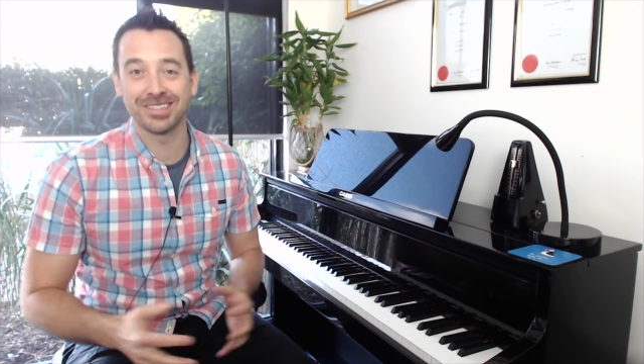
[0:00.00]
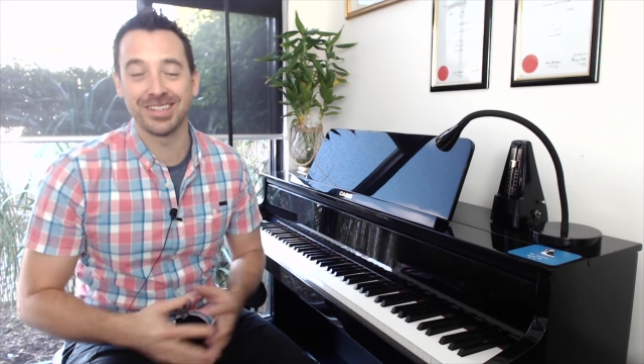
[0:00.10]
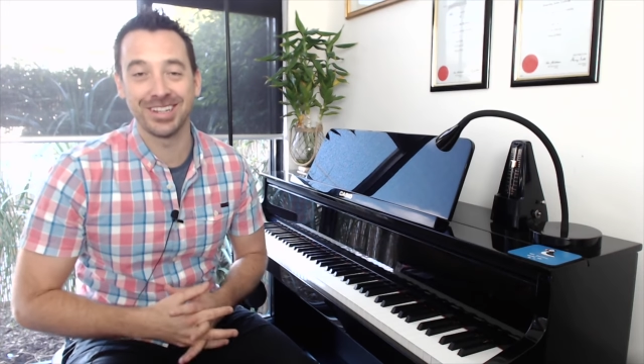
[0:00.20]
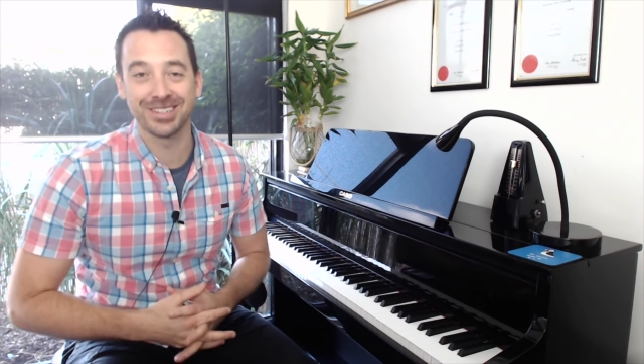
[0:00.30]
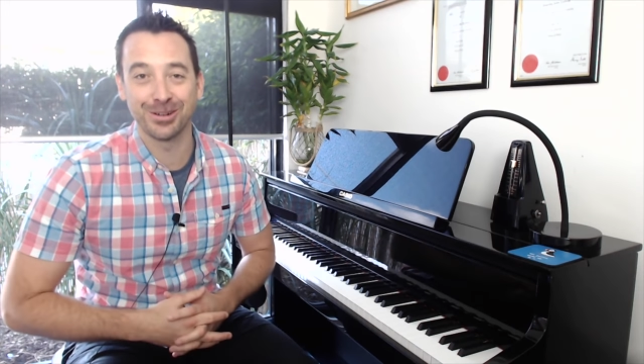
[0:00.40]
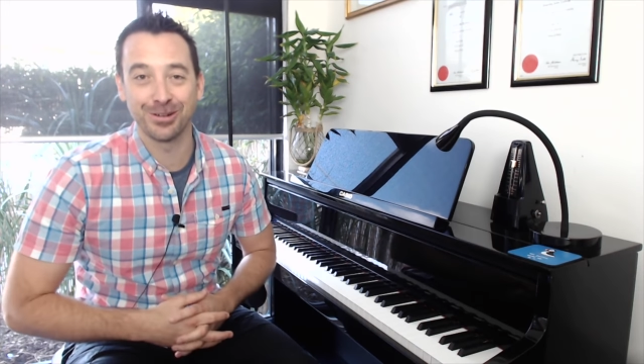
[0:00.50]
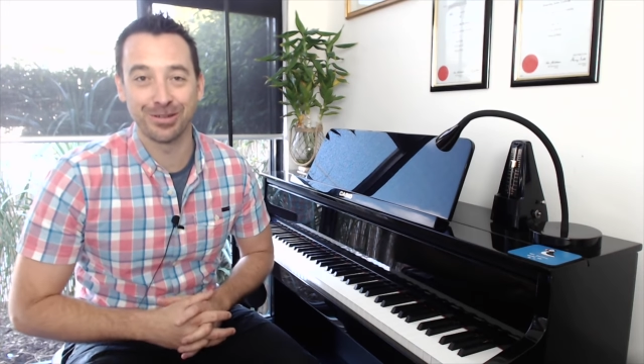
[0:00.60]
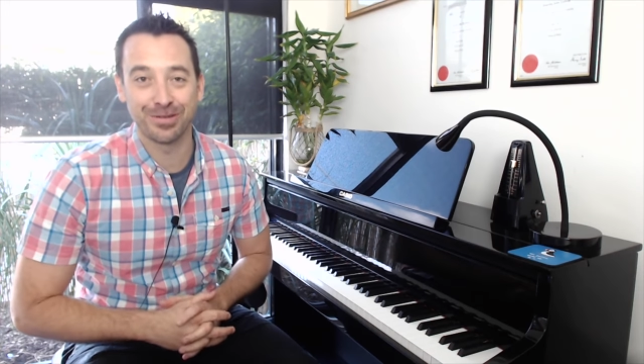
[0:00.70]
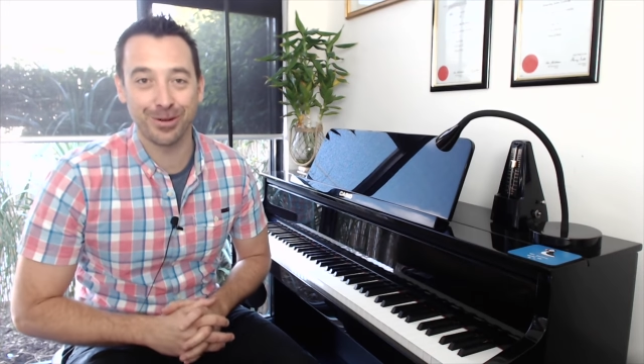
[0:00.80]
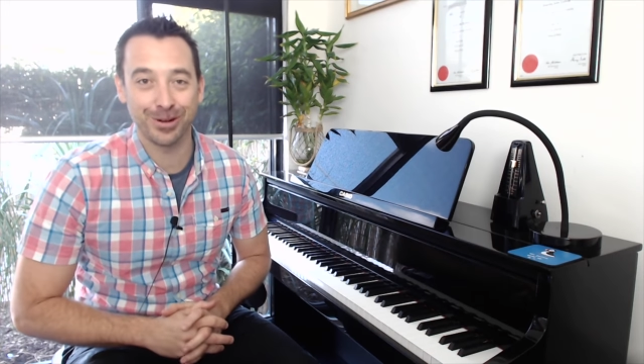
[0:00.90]
as I said, is
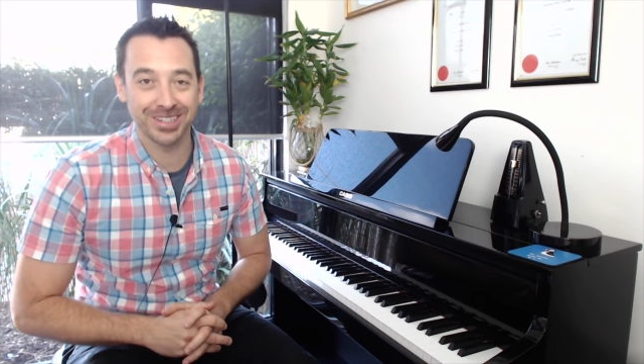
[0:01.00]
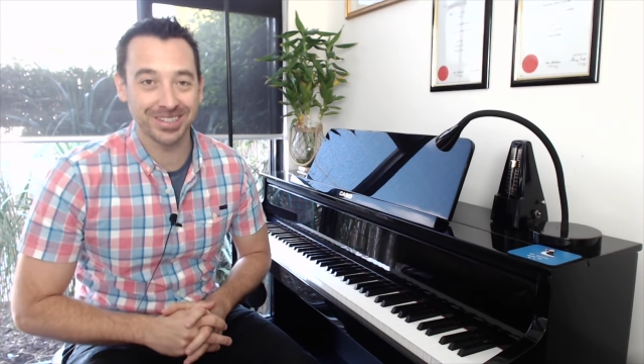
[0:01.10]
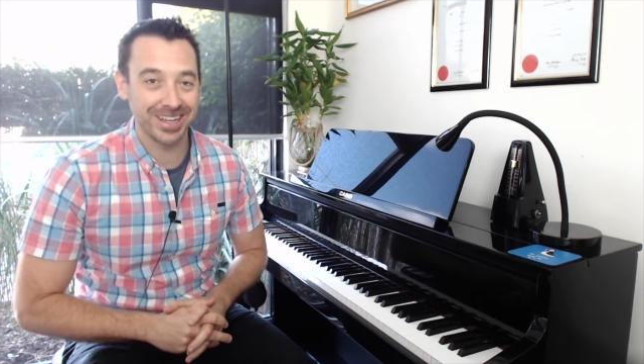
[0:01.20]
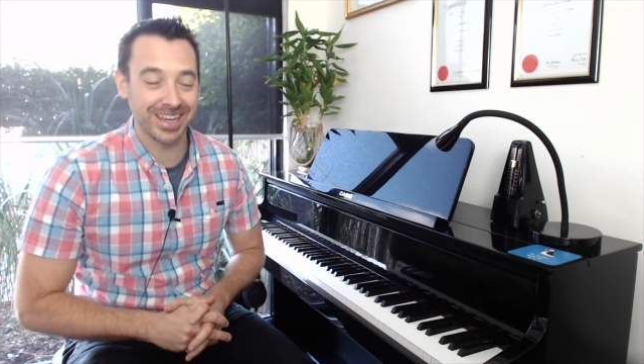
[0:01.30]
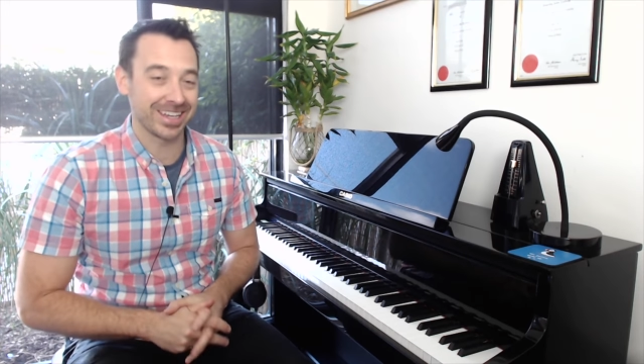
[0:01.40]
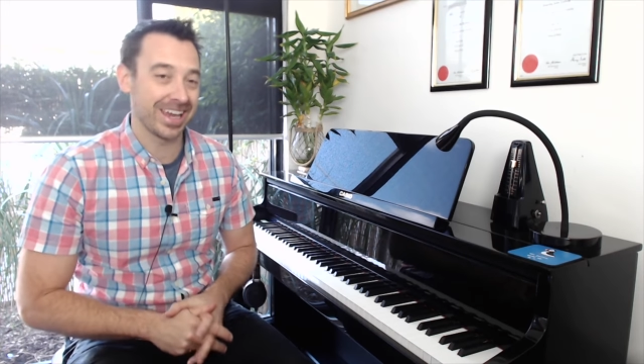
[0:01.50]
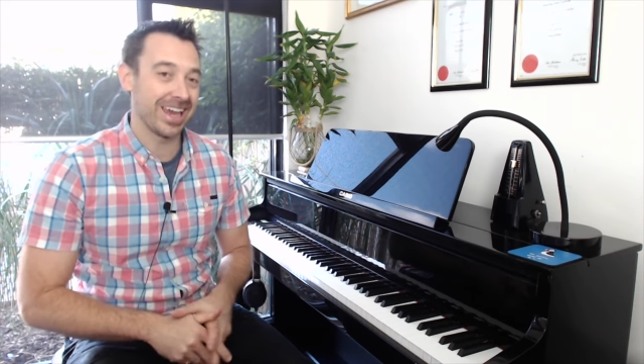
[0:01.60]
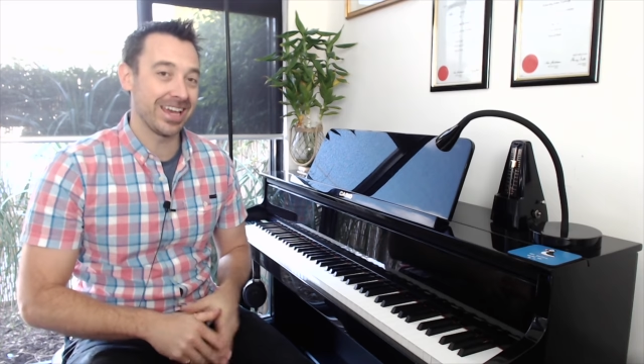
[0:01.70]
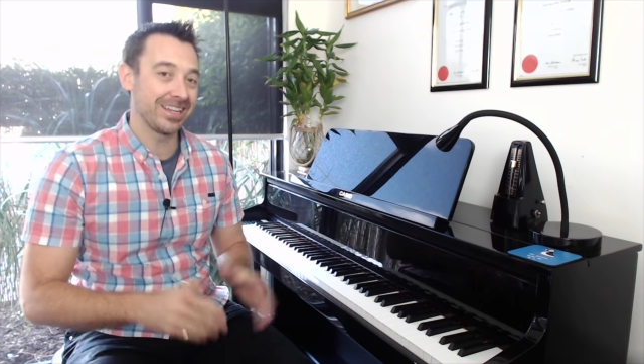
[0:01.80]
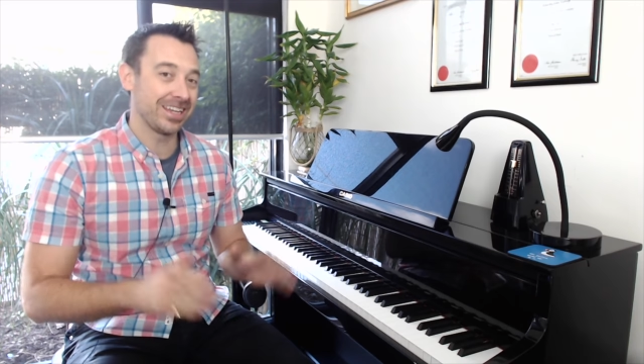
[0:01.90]
called Frog and Snake,
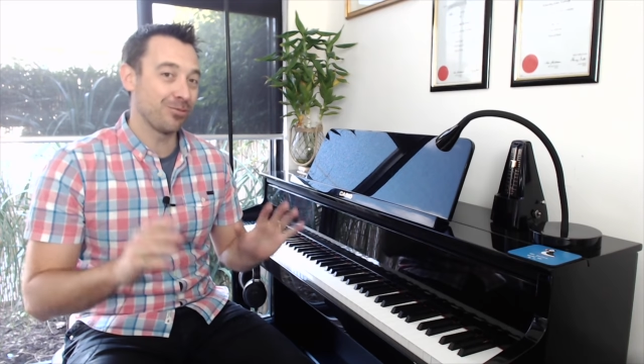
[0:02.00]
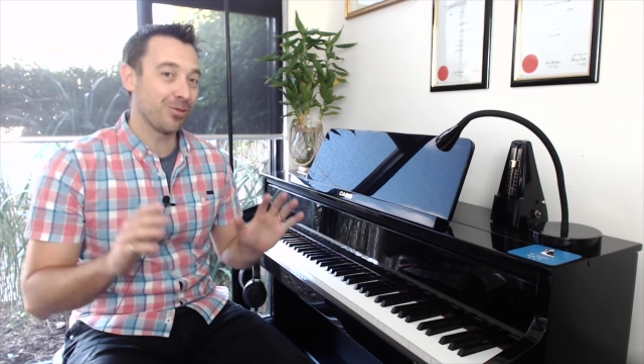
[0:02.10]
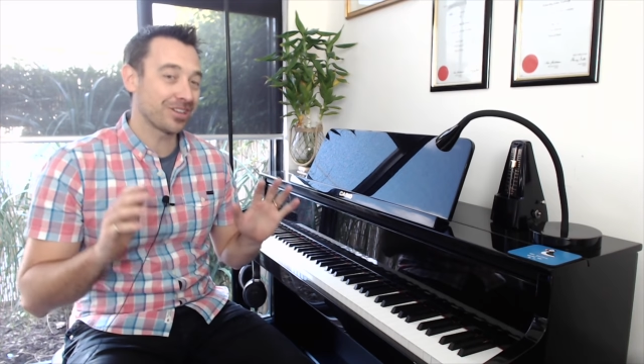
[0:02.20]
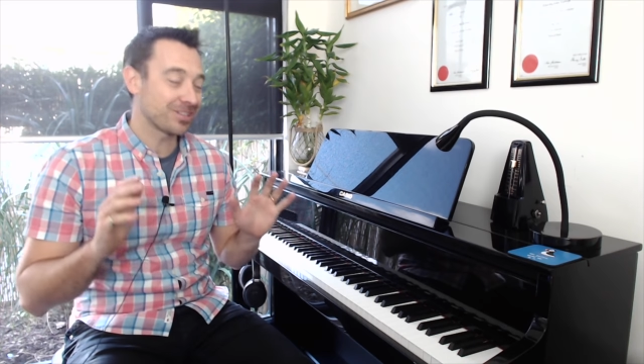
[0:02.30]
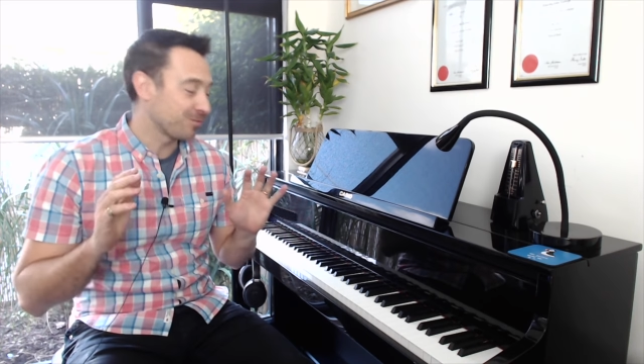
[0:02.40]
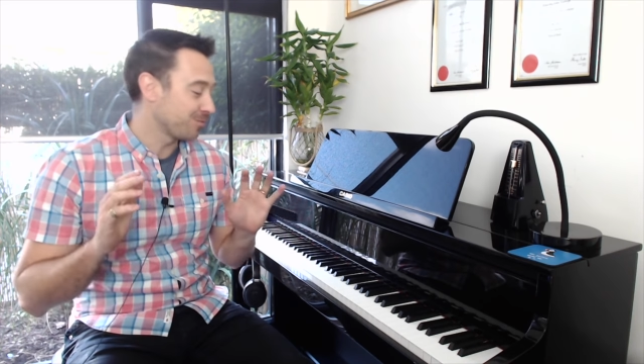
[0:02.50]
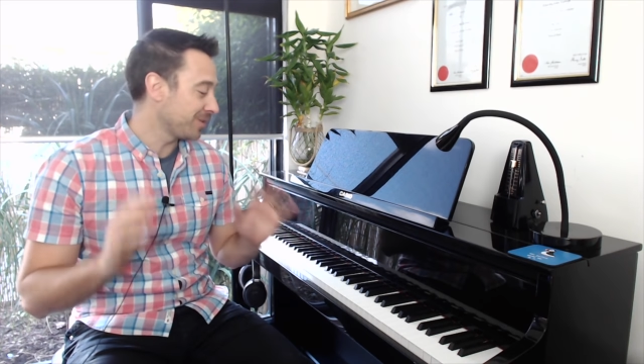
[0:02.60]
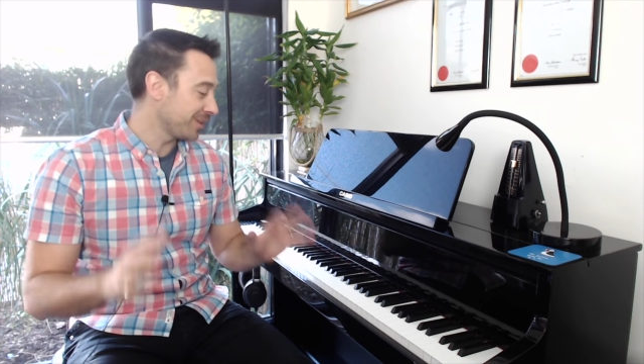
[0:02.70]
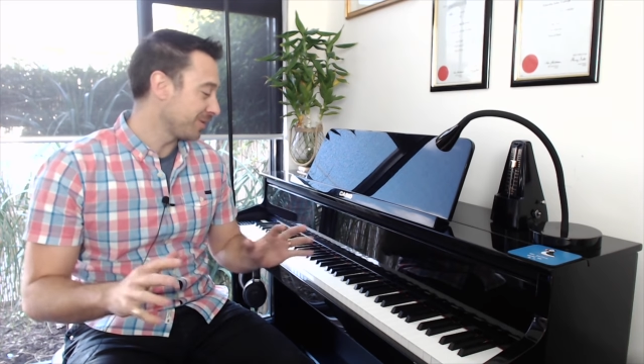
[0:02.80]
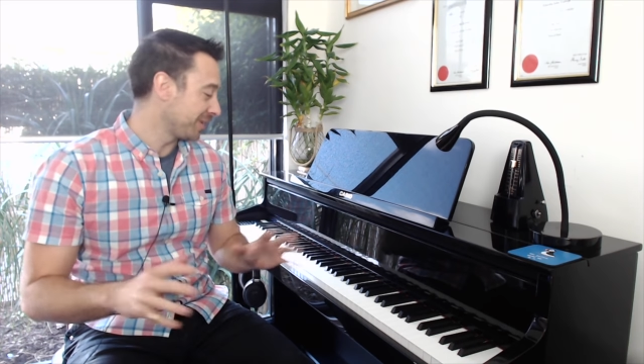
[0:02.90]
and it works
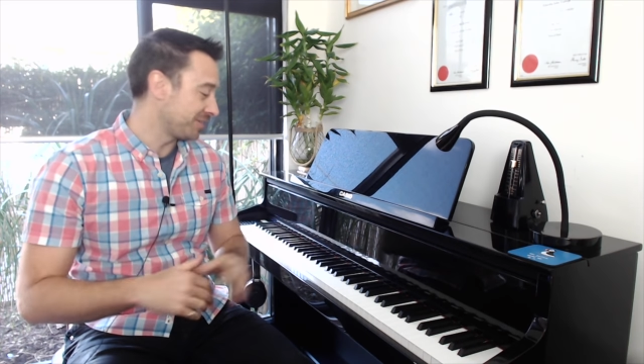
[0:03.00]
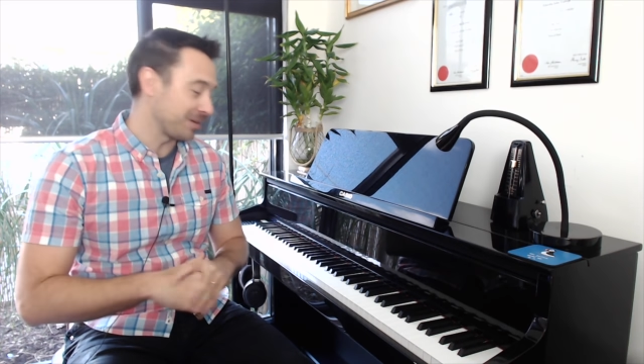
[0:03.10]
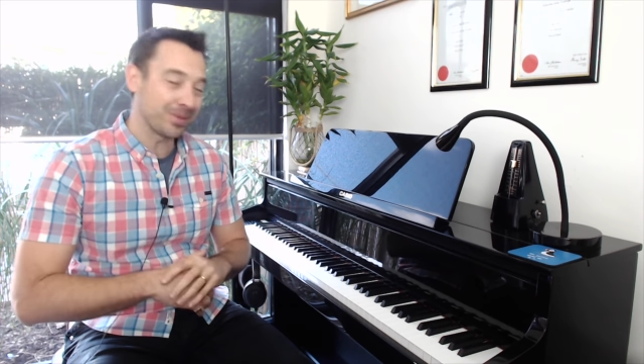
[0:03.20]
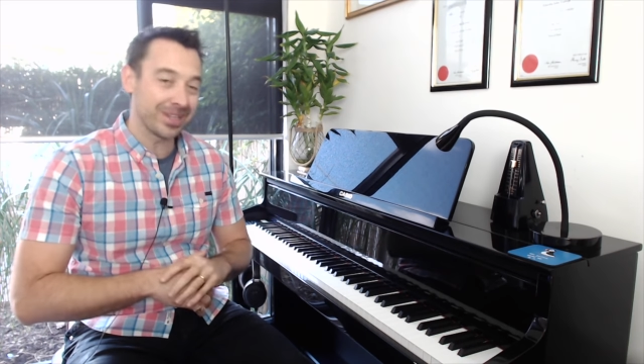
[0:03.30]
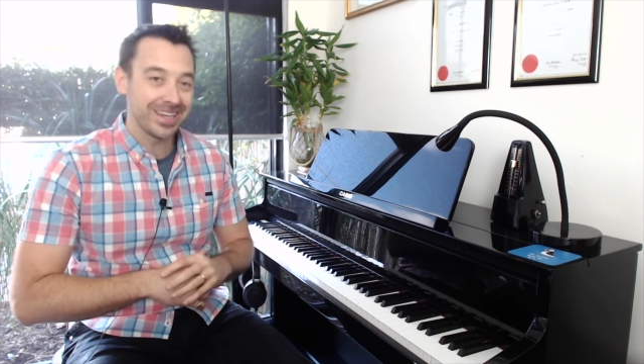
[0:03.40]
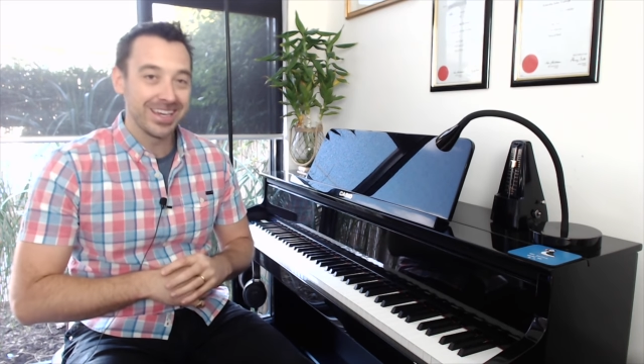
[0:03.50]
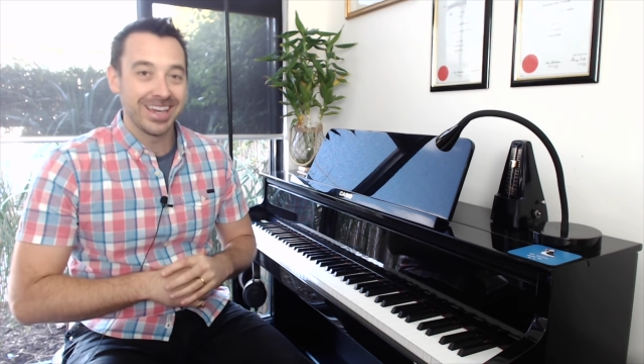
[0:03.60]
really, really simply,